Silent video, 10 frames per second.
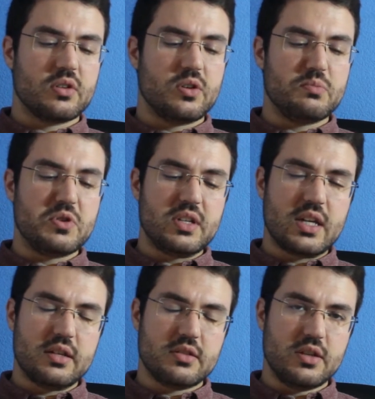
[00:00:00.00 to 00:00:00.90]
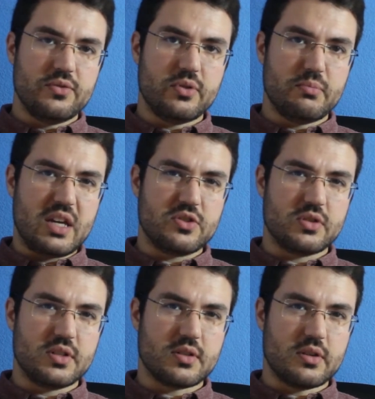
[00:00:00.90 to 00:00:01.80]
communicated
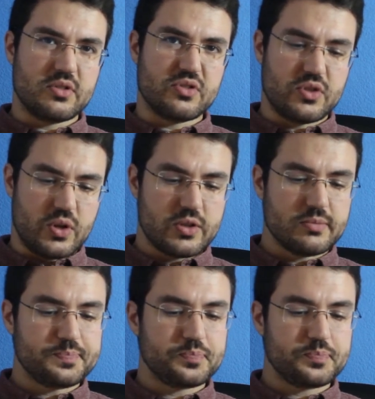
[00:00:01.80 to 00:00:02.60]
information is understood.